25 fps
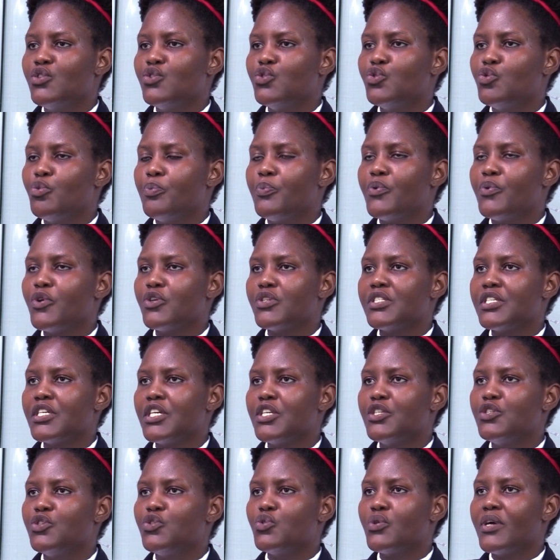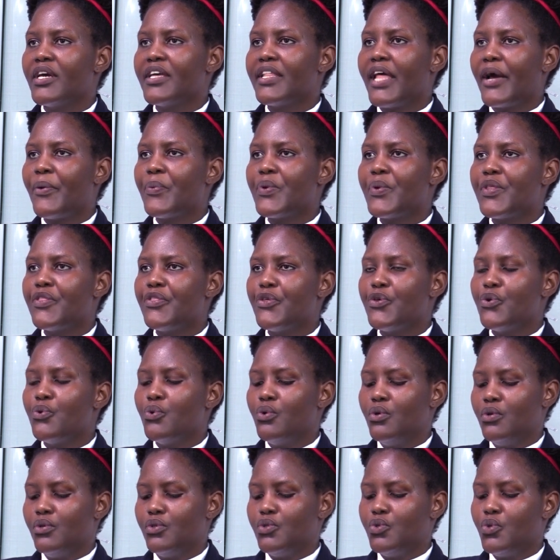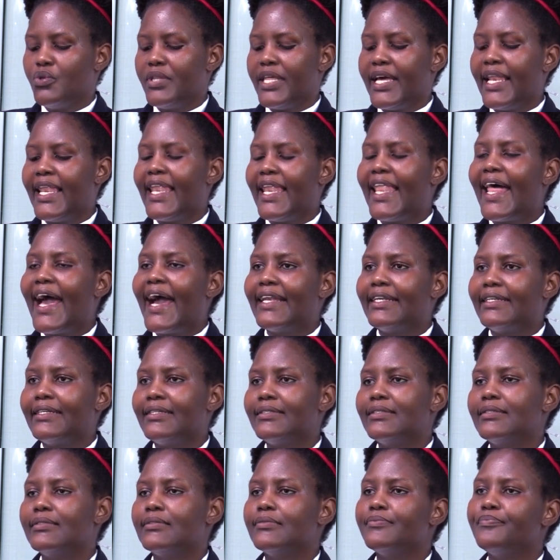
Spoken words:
to proceed together with you to the land,